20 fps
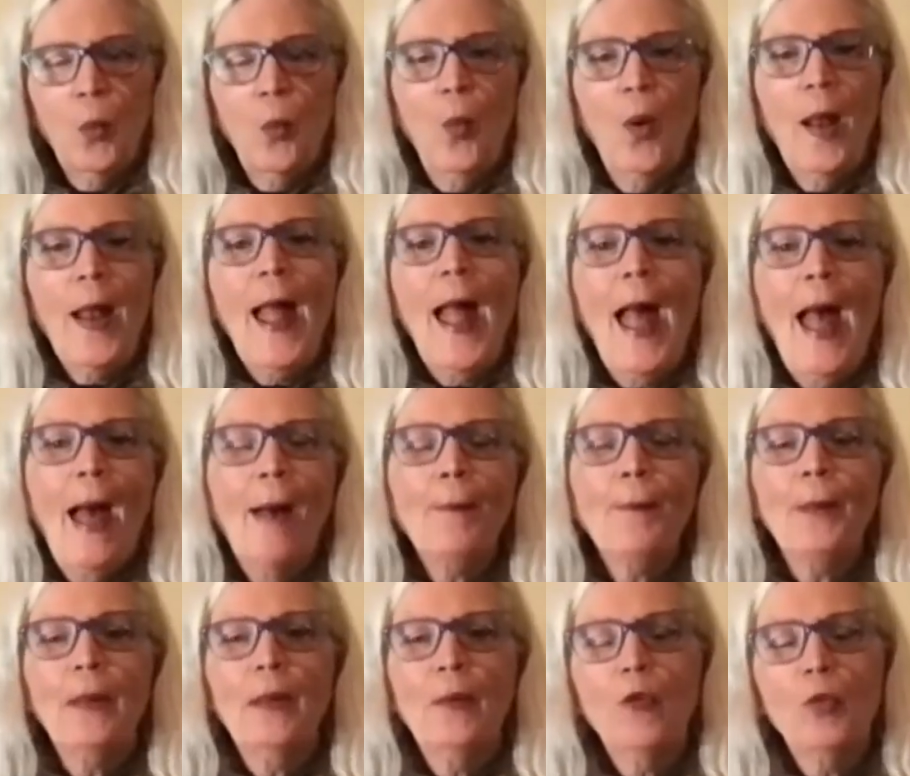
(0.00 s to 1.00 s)
What
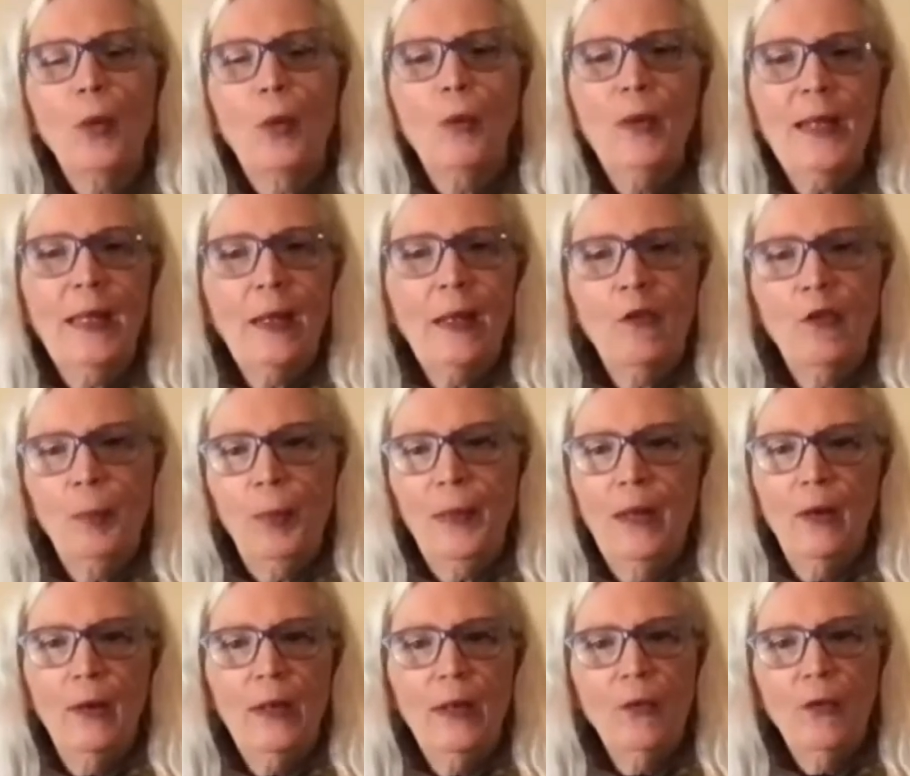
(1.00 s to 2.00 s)
happens when we
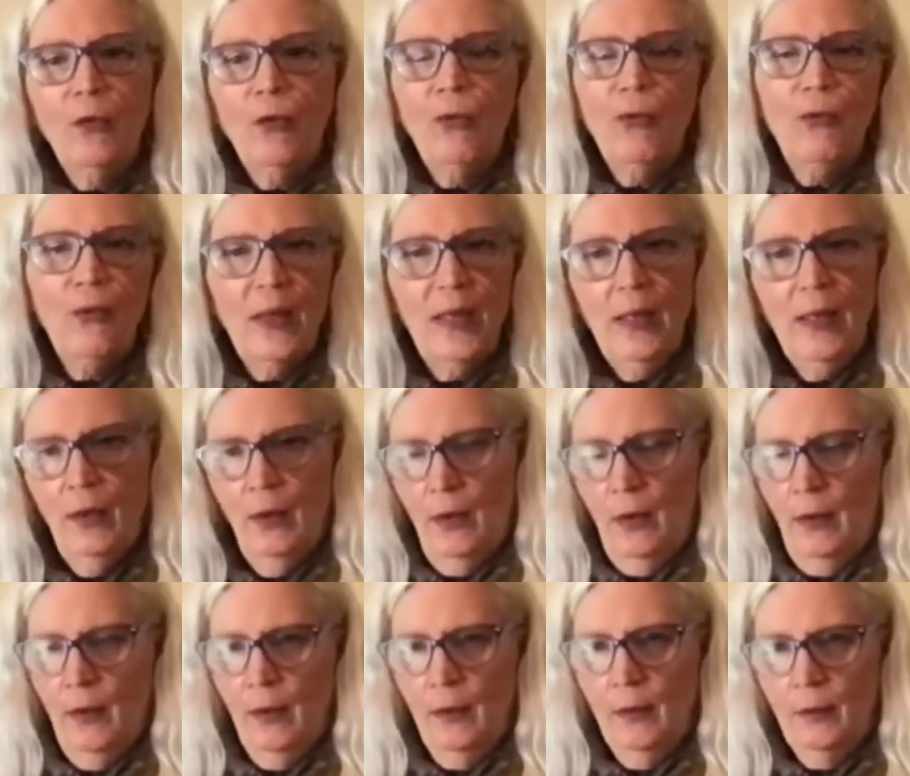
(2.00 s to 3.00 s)
experience
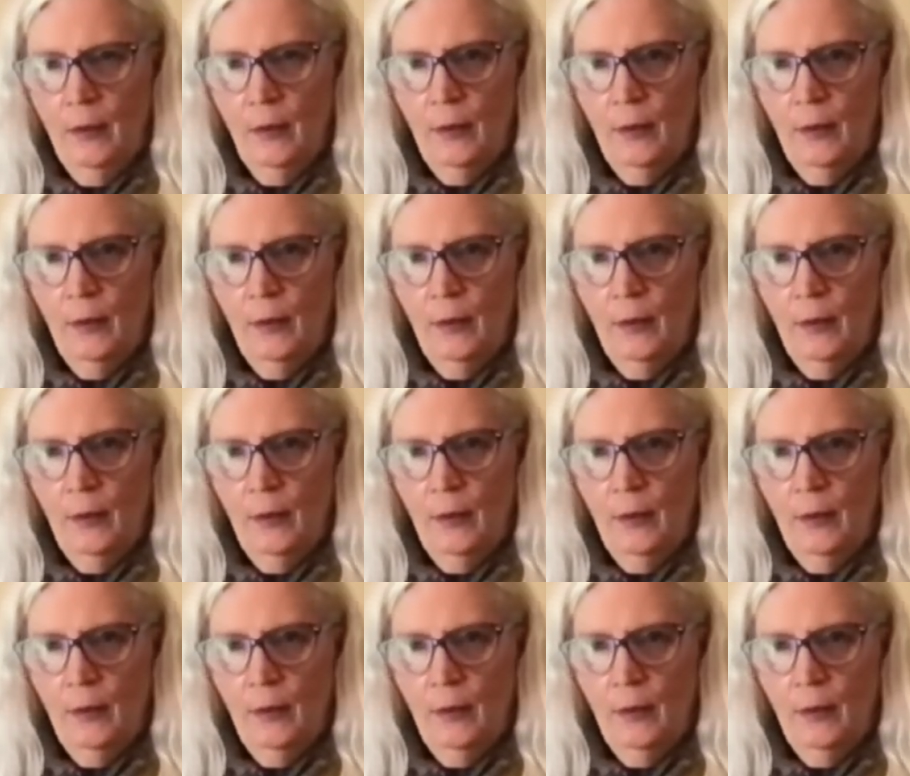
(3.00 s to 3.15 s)
fear?